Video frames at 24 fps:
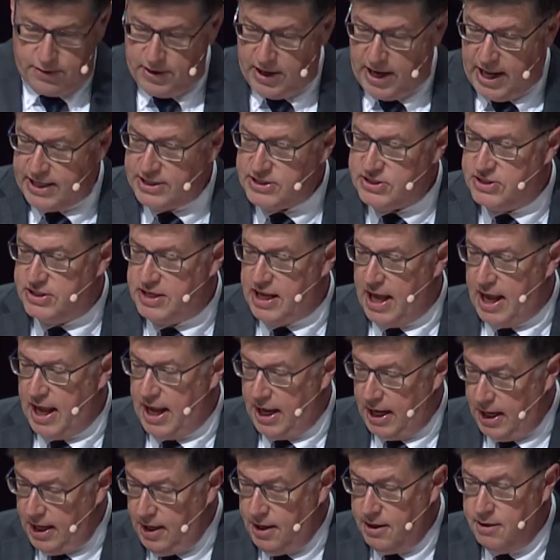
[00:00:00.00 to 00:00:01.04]
The next
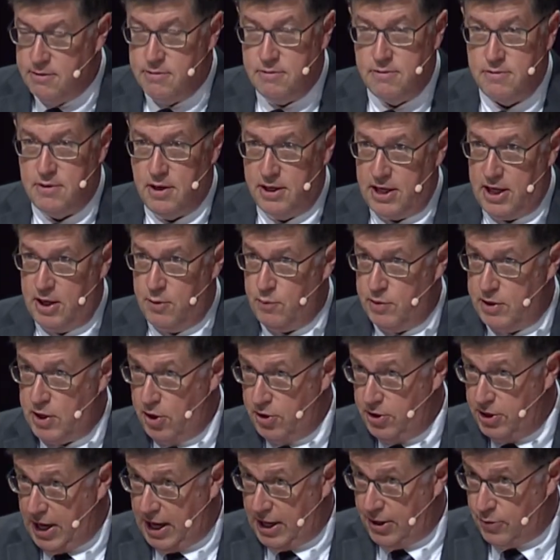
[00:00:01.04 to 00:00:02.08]
day, again, we
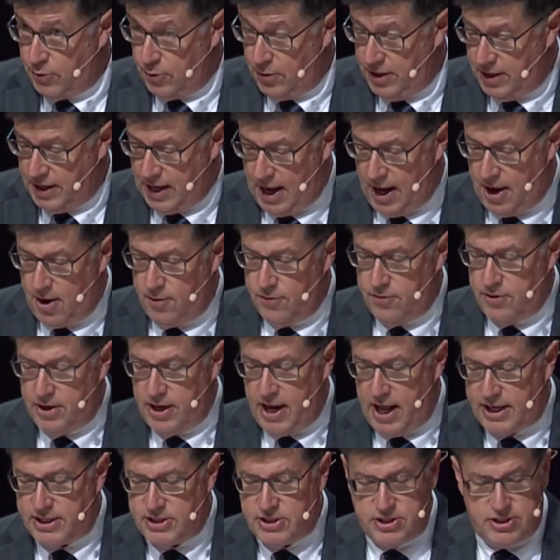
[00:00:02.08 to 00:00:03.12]
go to day three now. The
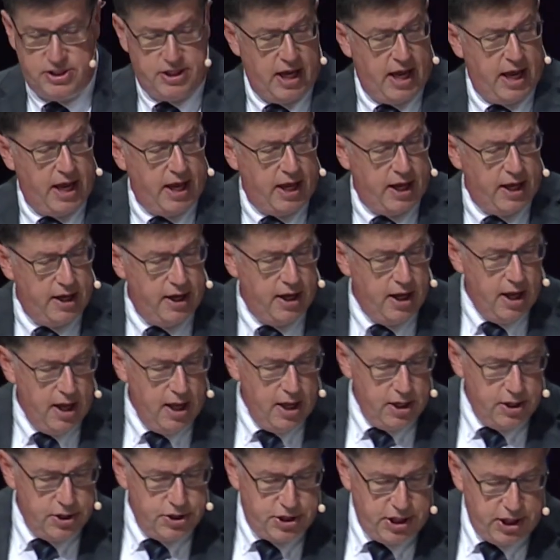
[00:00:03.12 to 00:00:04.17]
next day,
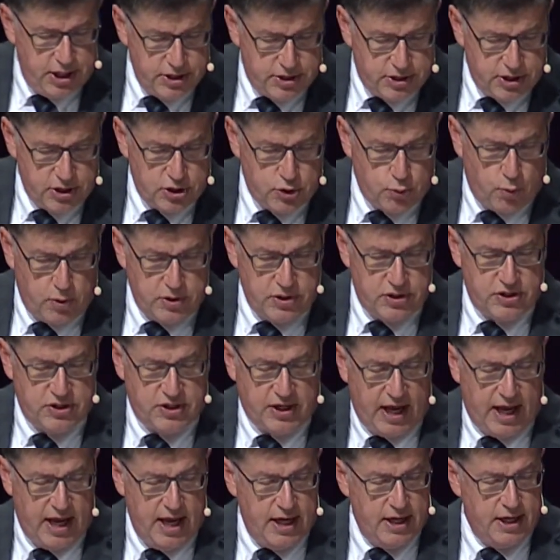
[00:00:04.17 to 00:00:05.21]
Jesus was
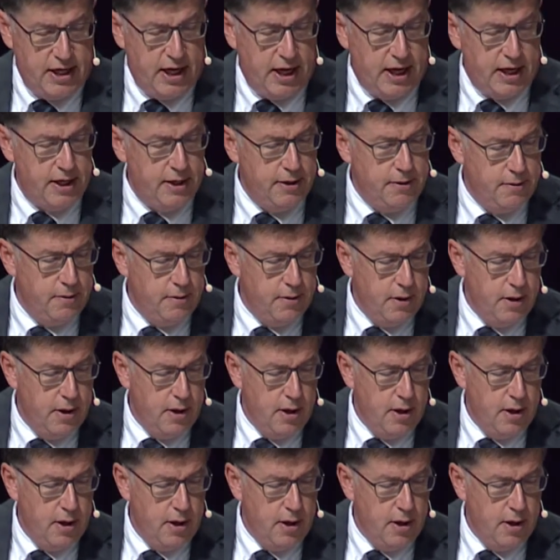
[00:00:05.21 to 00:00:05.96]
standing